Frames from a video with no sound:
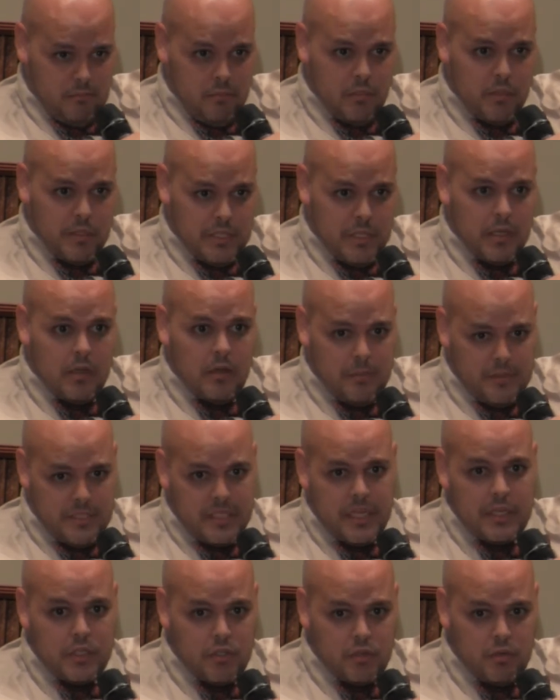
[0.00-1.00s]
was a
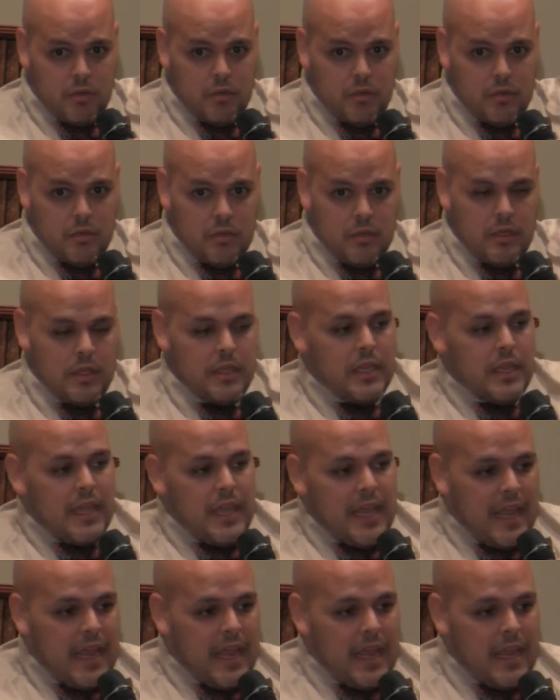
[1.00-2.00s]
homosexual.
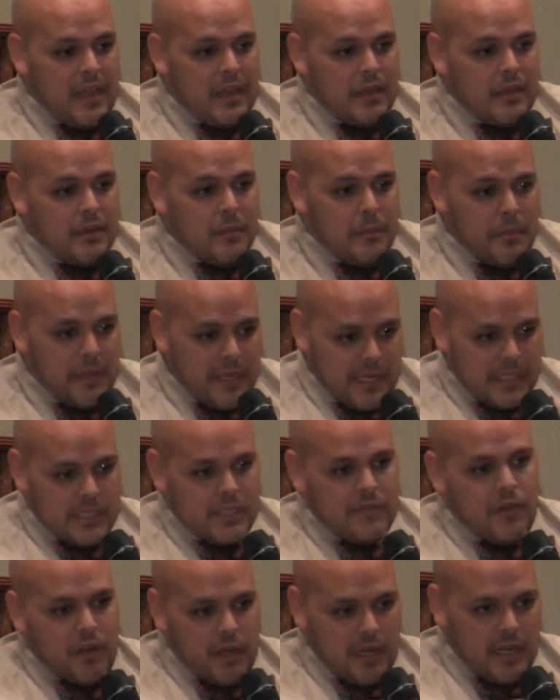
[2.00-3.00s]
And because of our